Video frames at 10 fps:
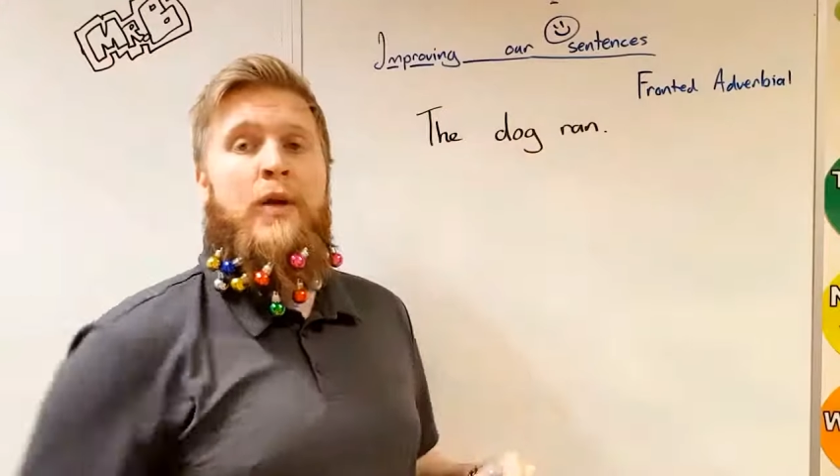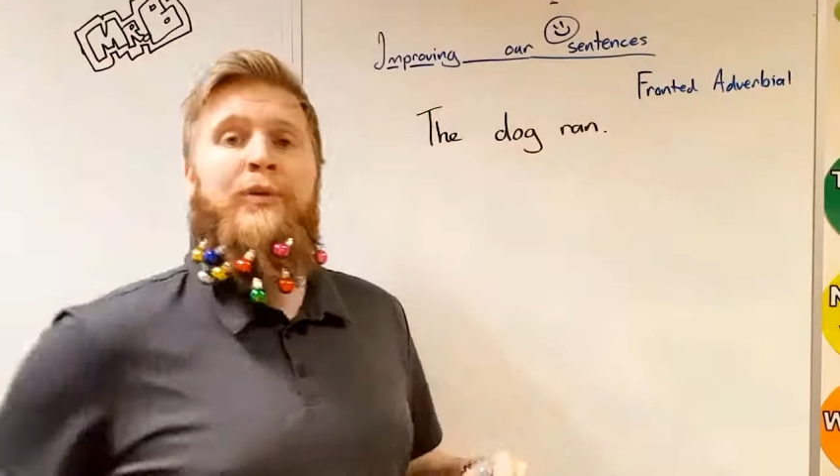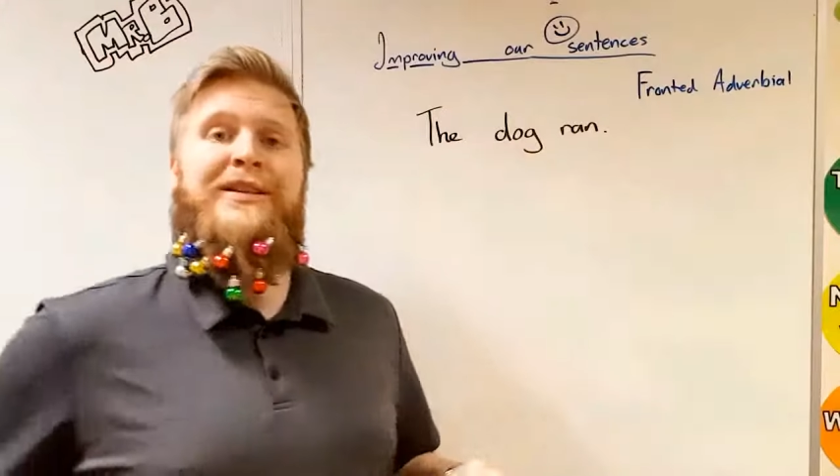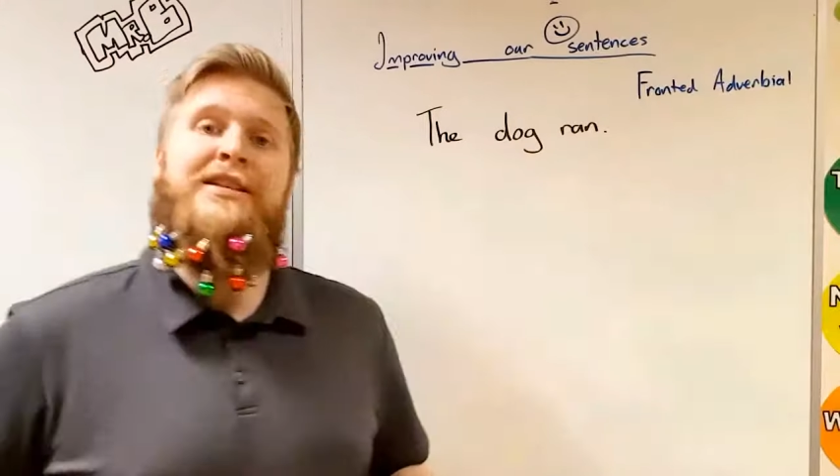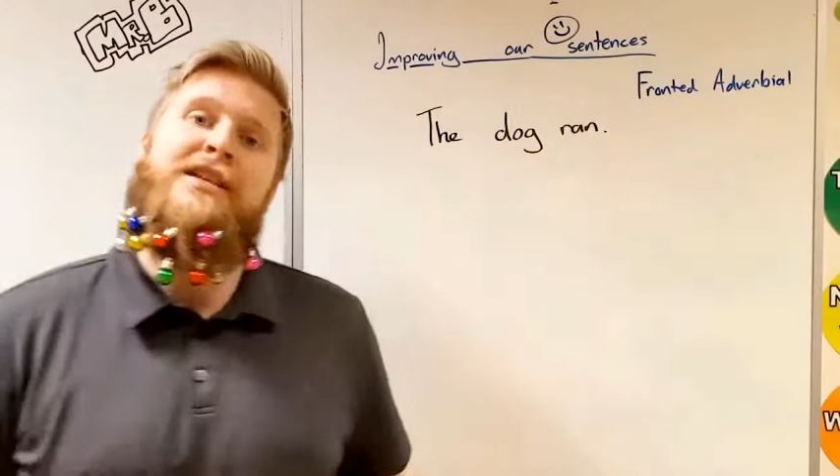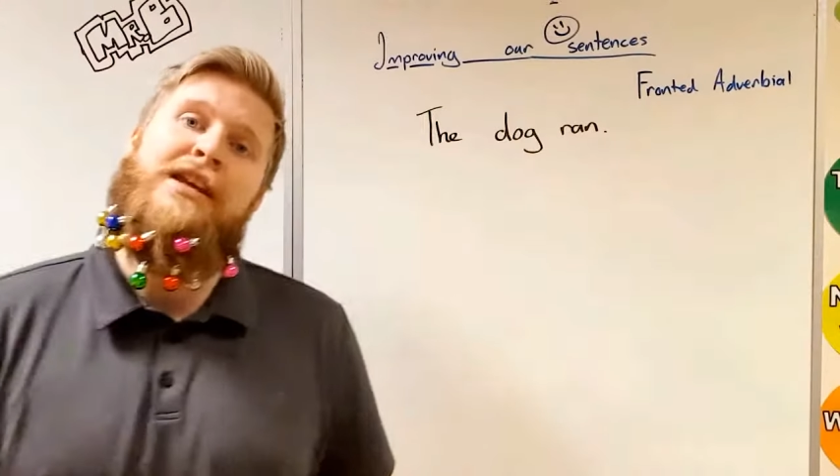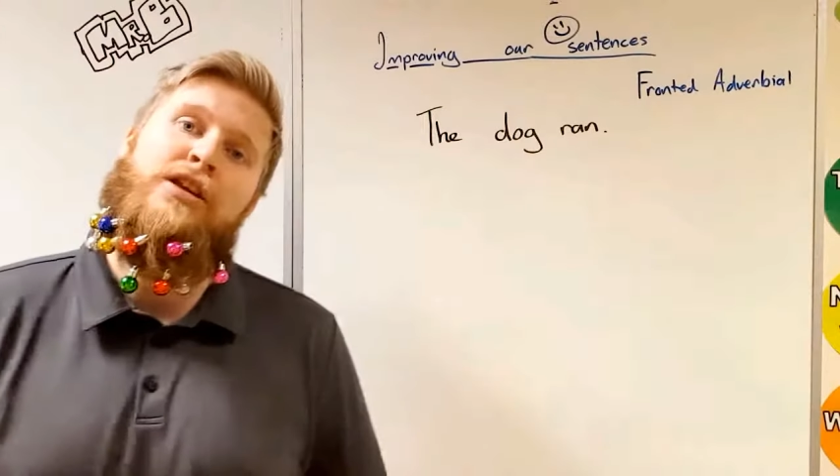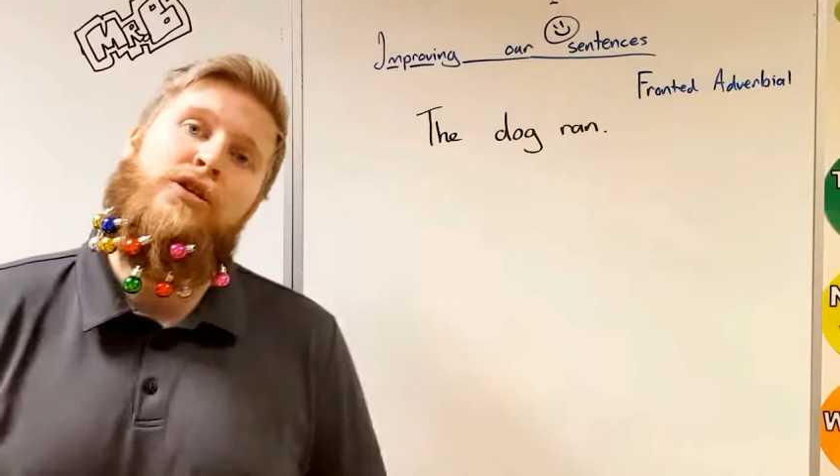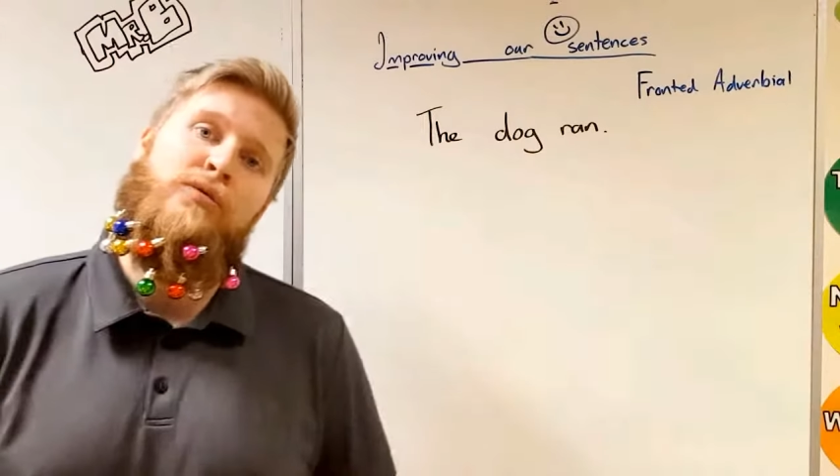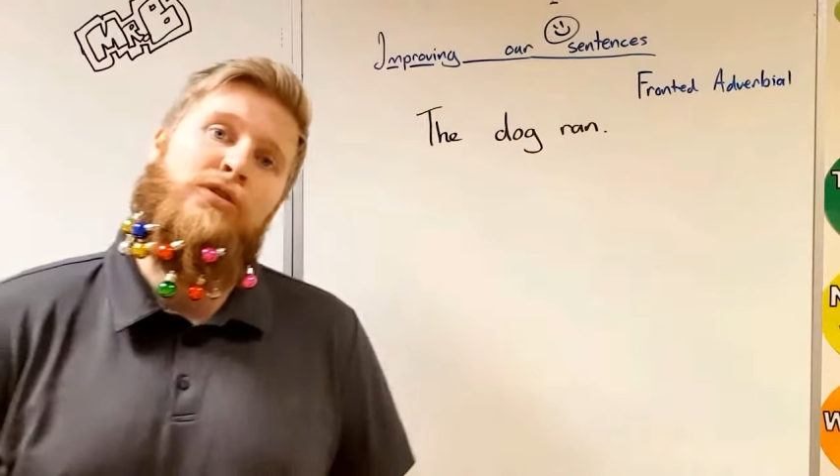will take
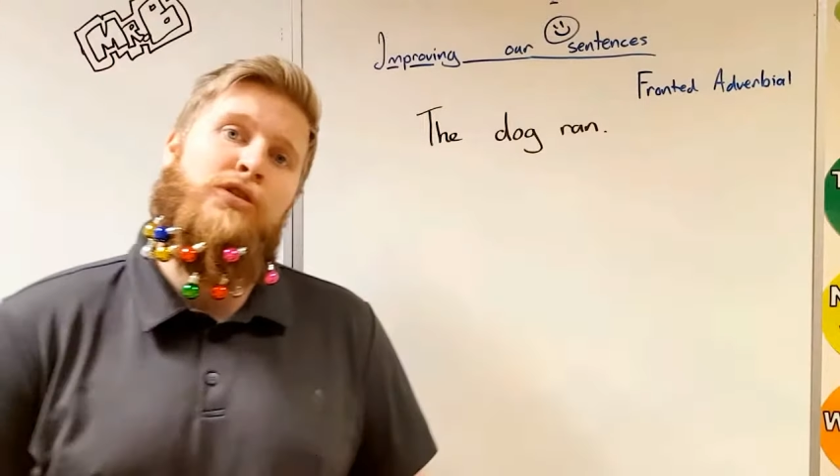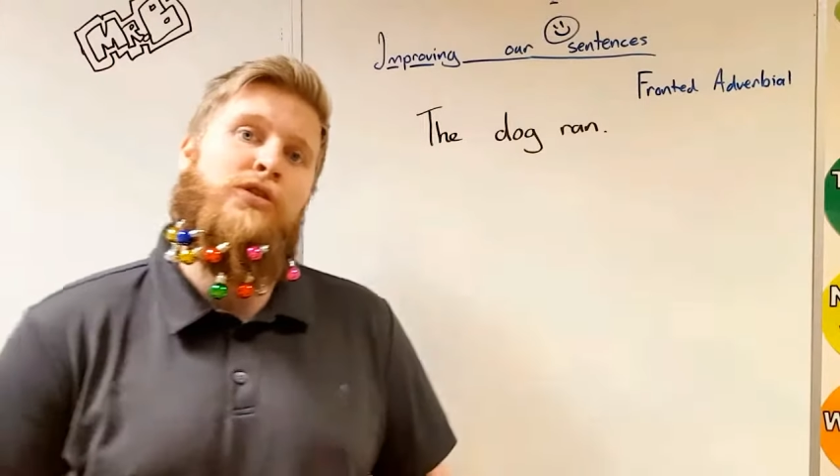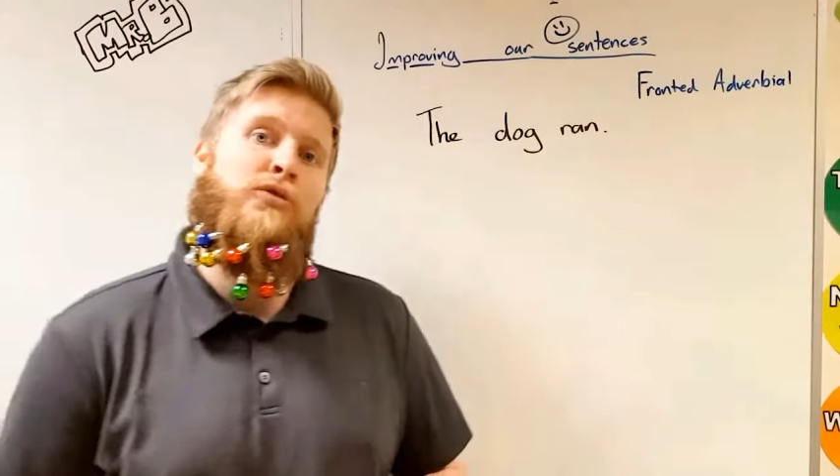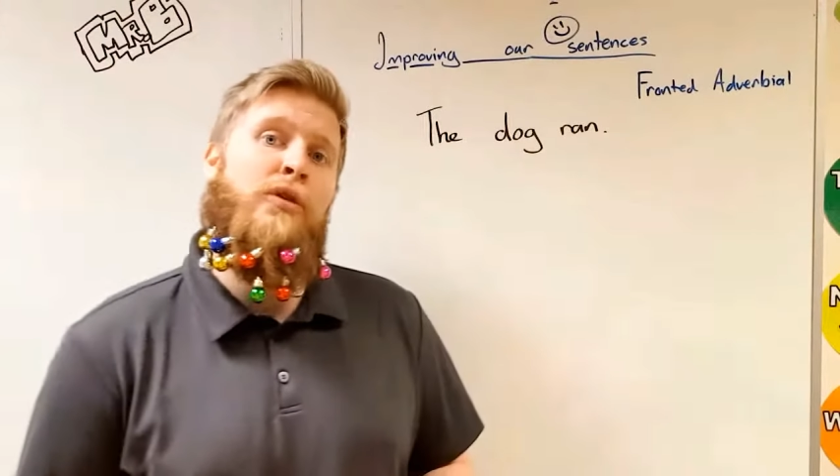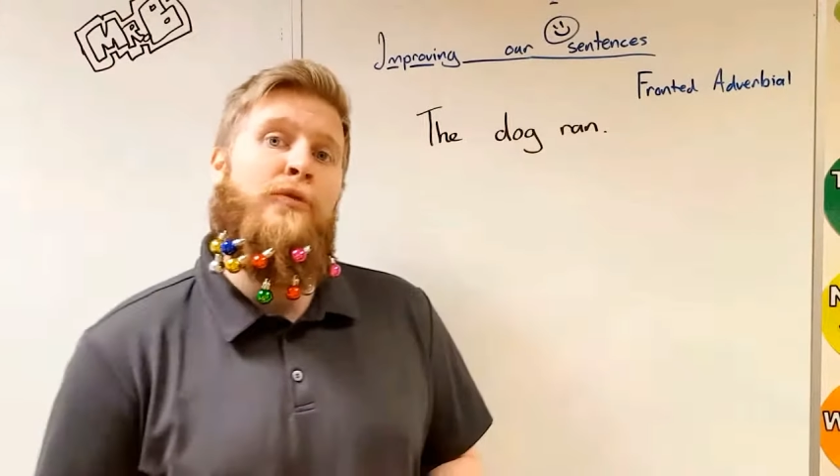you to